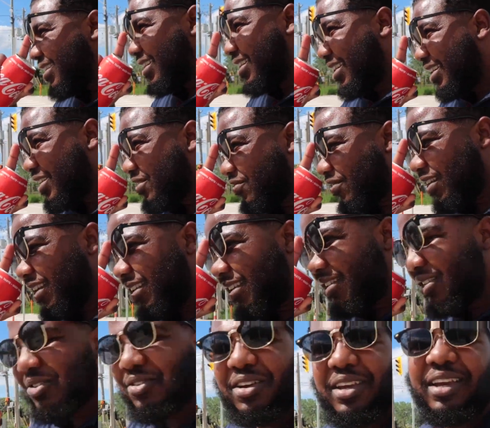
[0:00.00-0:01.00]
uh, it's fine
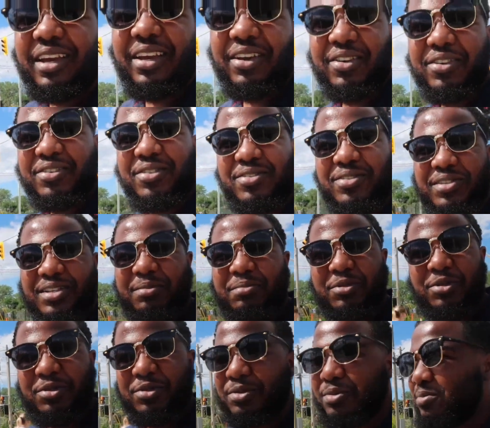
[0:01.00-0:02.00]
it's okay you know because
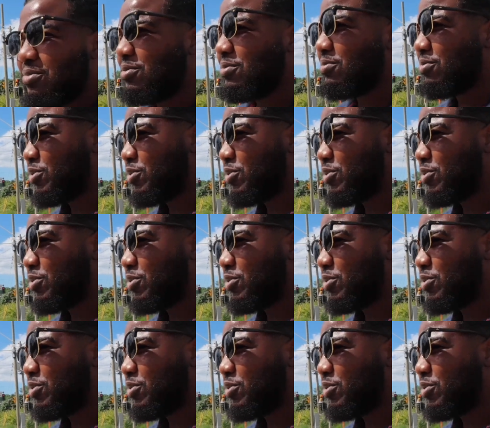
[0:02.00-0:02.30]
i'm too,